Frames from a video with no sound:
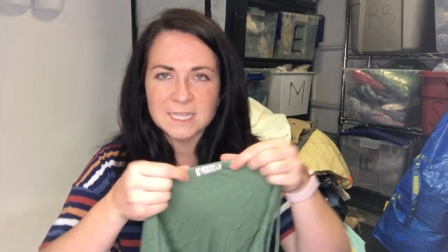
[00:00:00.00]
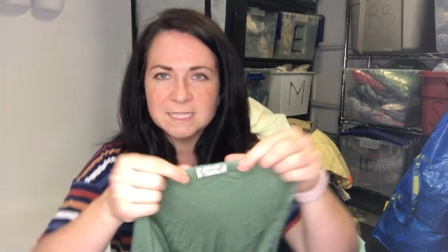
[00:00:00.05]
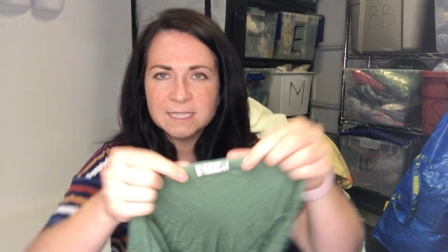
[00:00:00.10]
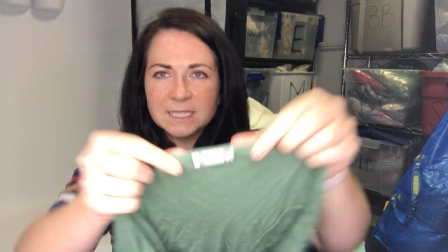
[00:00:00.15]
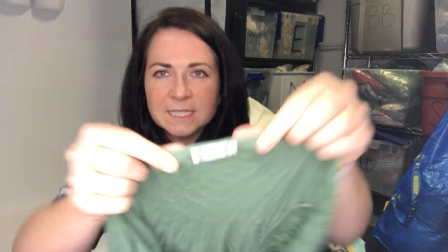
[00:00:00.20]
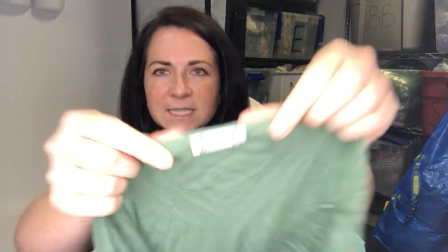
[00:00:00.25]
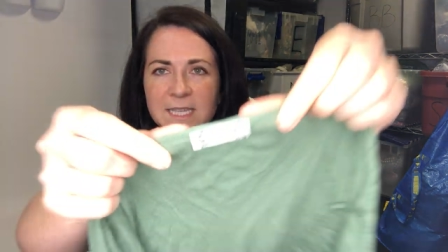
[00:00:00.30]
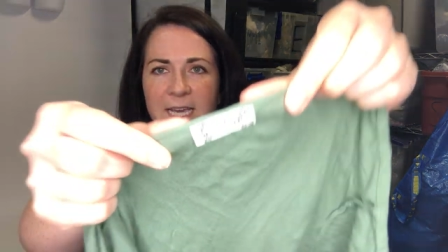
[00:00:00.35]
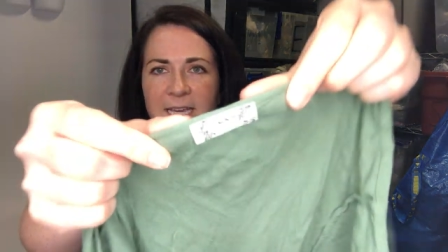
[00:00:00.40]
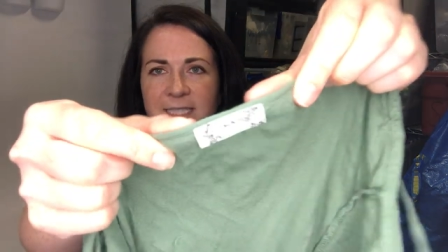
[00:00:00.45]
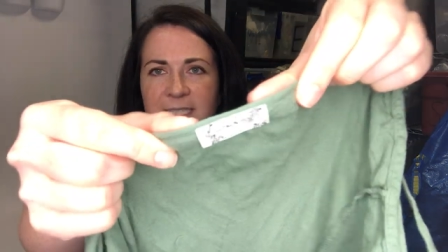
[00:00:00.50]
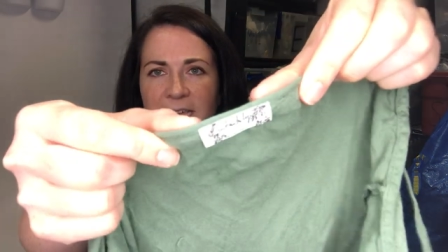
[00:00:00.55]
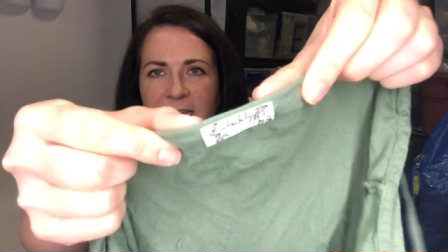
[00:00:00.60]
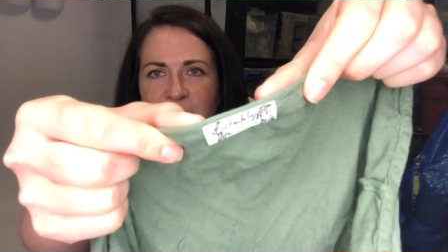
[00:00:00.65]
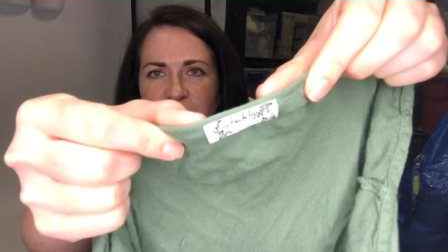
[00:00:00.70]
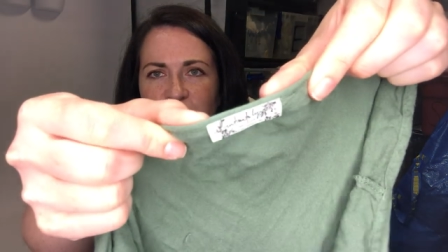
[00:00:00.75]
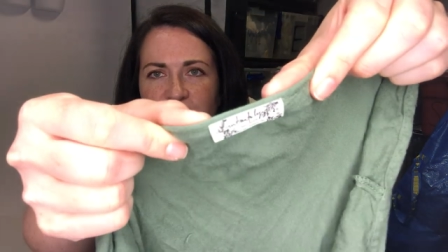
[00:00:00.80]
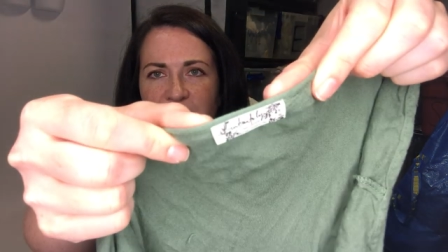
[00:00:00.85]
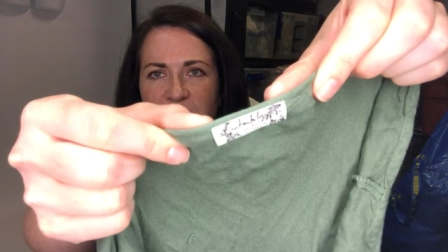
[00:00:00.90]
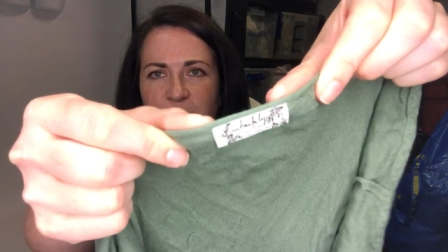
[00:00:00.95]
It's a size
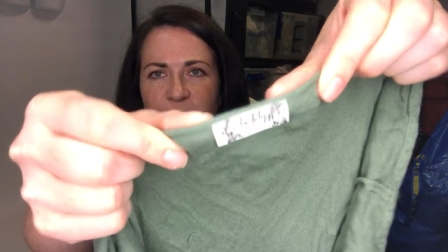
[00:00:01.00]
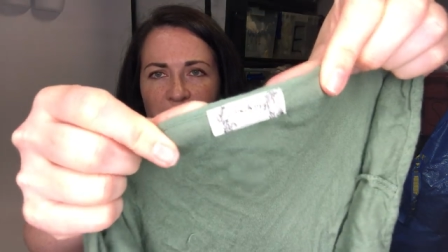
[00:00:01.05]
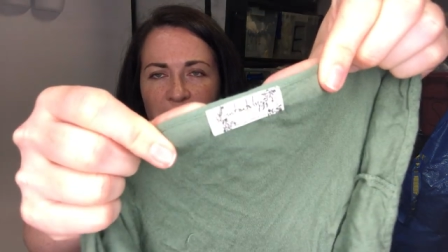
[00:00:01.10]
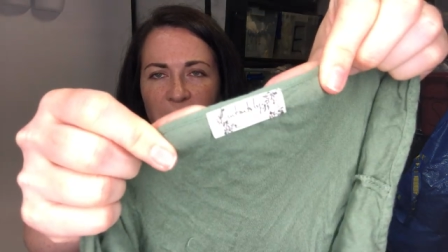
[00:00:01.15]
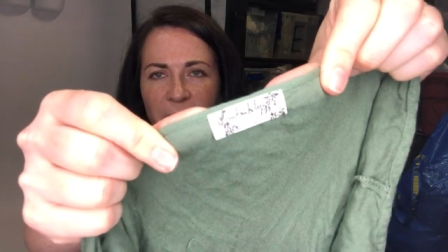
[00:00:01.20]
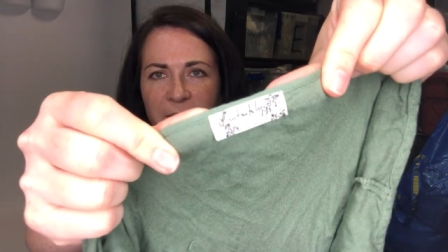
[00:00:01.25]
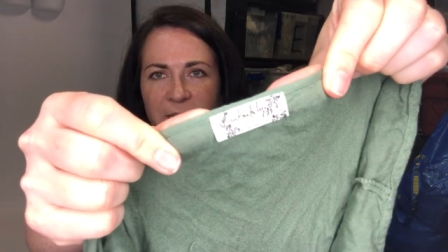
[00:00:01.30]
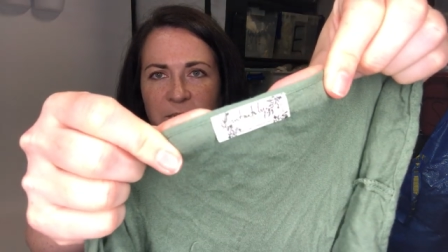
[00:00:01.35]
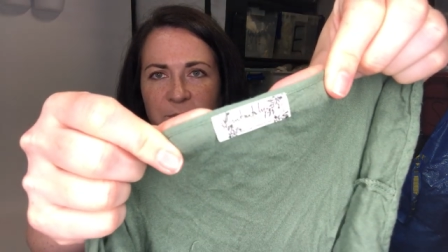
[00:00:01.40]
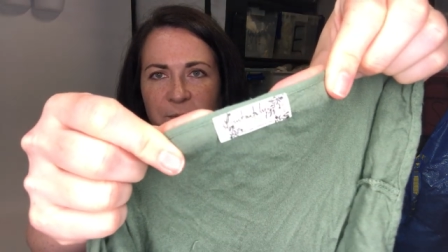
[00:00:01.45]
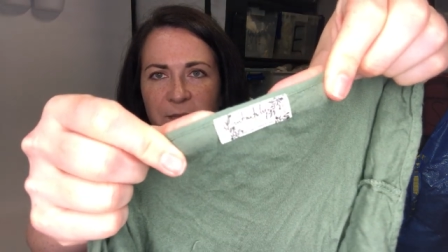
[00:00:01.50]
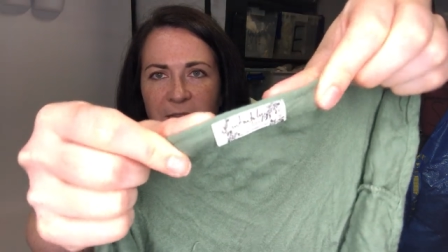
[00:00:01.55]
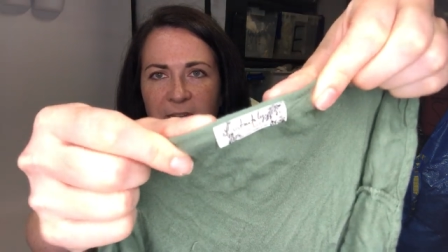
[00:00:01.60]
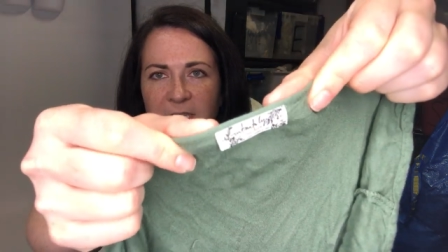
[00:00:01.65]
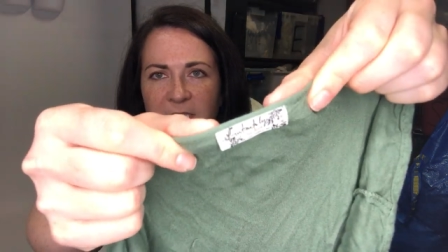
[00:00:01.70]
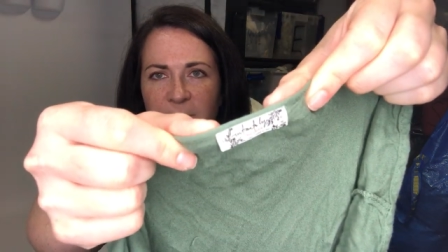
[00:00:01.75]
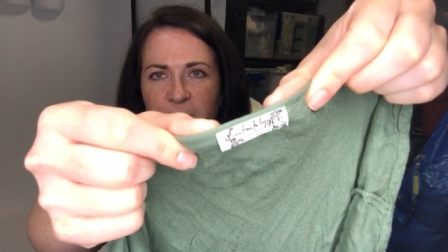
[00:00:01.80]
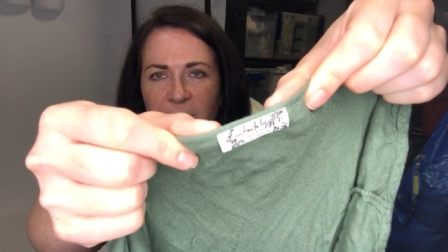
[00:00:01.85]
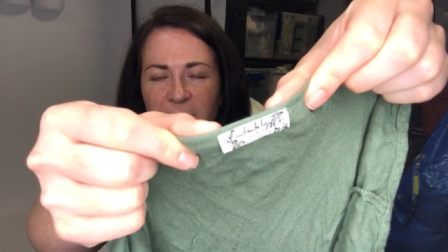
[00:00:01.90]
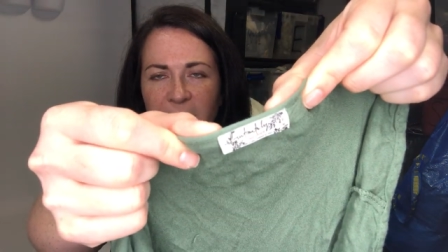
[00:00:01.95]
extra small. That's what the
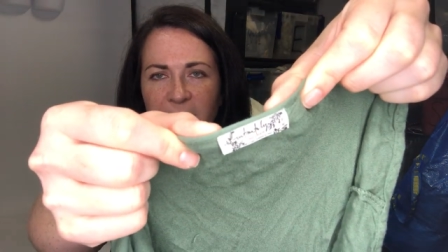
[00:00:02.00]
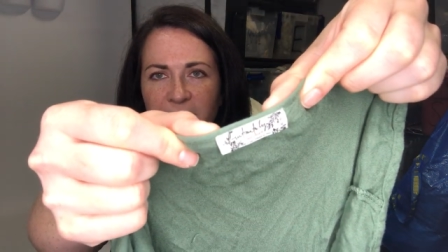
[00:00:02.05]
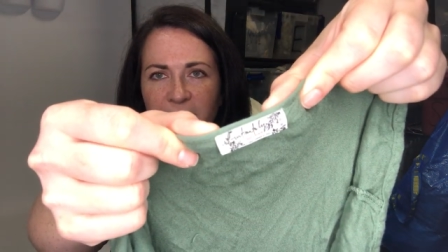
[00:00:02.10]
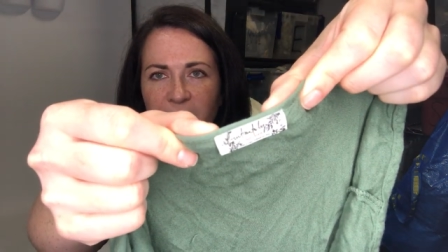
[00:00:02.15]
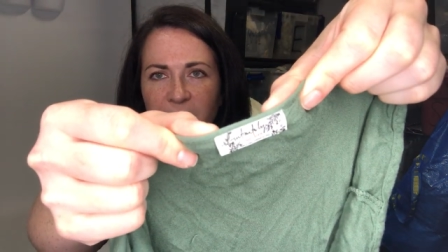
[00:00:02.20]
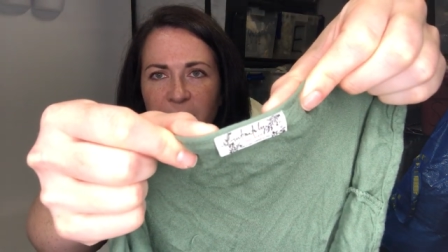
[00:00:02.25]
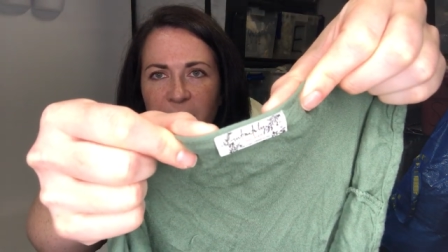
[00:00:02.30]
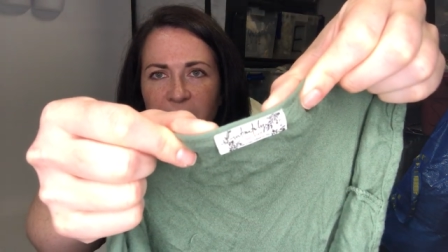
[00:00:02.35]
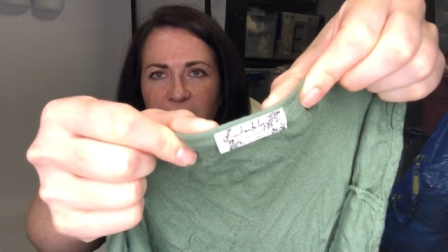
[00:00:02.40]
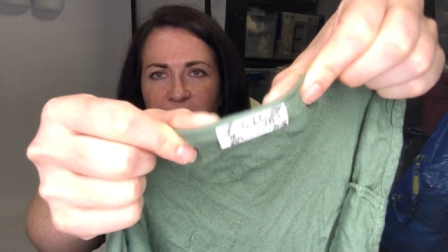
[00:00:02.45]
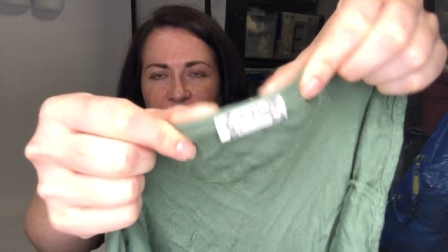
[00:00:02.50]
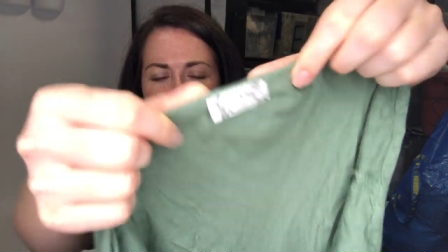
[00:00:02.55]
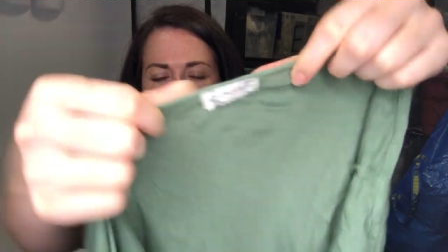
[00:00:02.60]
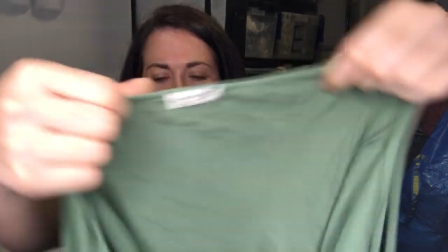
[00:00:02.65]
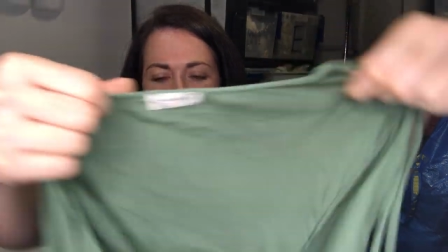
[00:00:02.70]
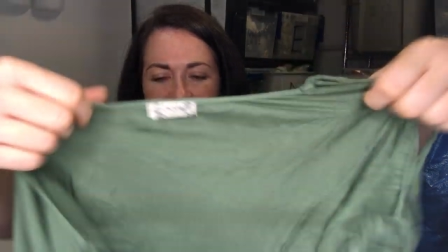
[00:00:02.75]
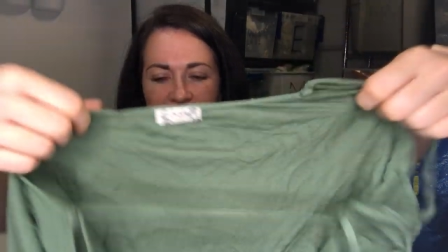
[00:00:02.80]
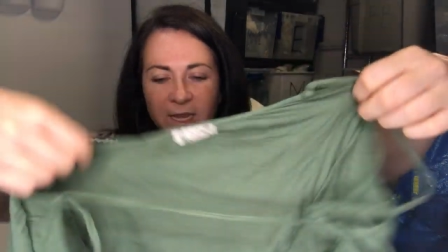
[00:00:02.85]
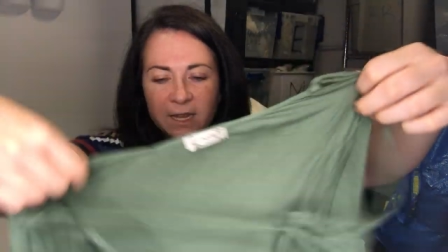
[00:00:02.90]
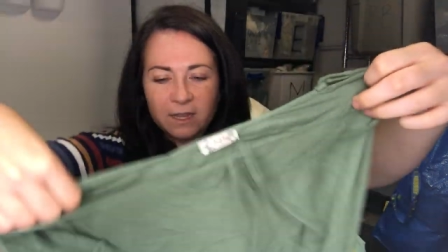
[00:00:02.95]
Intimately Free People
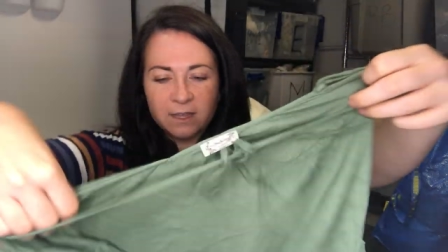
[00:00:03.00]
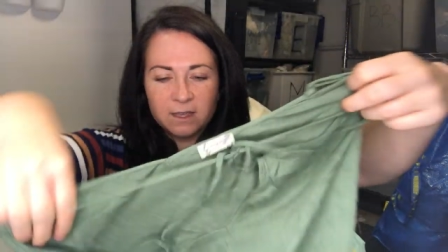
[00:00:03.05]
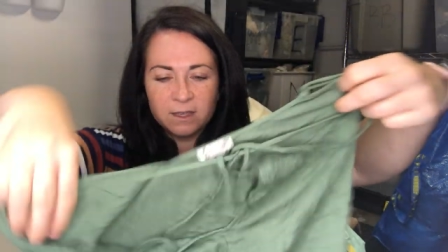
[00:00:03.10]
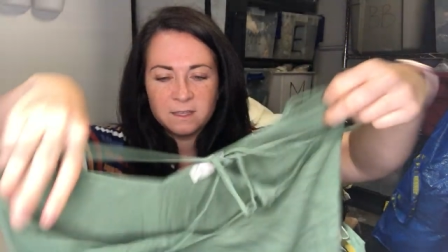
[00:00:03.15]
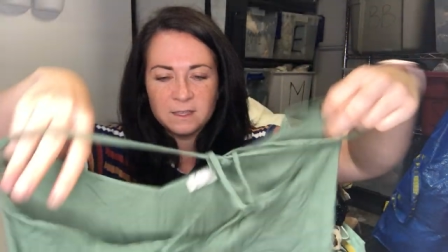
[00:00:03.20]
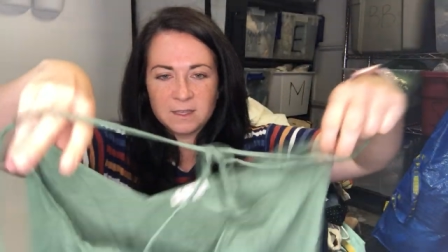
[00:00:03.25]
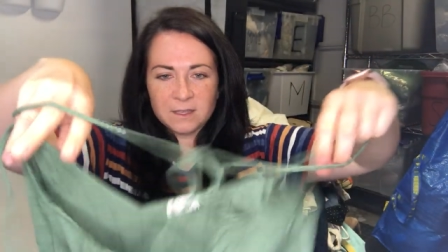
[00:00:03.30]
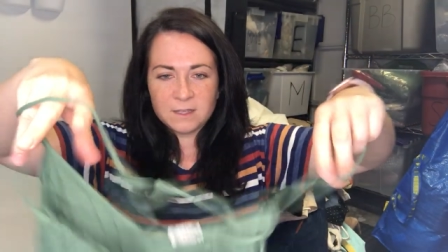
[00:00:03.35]
tag